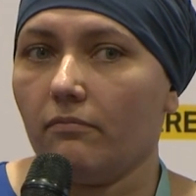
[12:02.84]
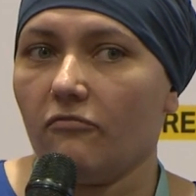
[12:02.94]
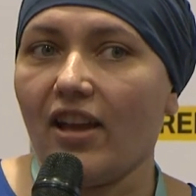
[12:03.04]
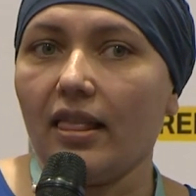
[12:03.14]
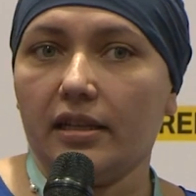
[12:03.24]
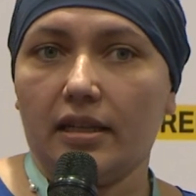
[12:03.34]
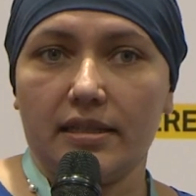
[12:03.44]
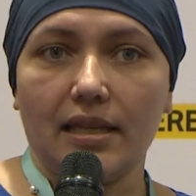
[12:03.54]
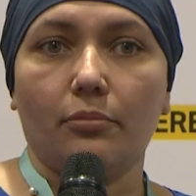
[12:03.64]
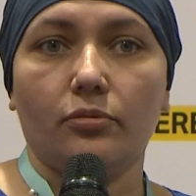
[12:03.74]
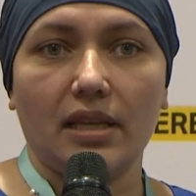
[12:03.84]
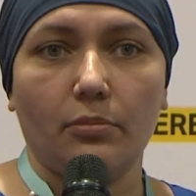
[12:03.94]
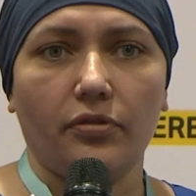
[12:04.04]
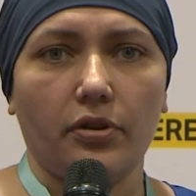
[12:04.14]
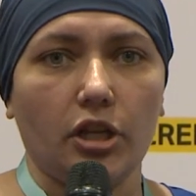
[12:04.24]
valid in
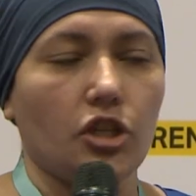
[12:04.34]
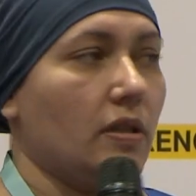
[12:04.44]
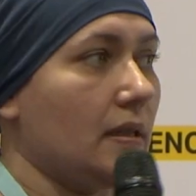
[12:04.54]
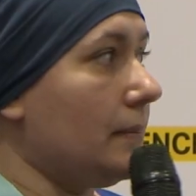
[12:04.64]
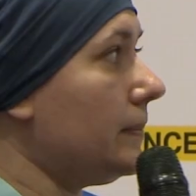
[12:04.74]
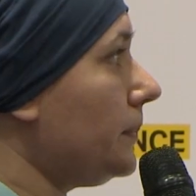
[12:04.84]
some of the regions.